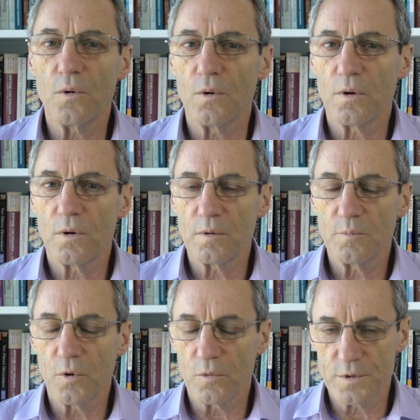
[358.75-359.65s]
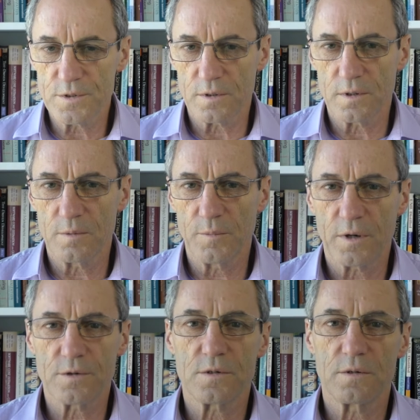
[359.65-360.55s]
or more recently, a
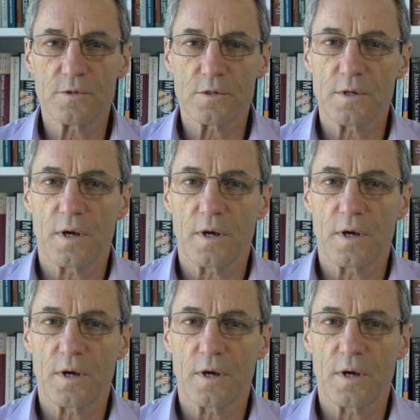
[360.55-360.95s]
microservices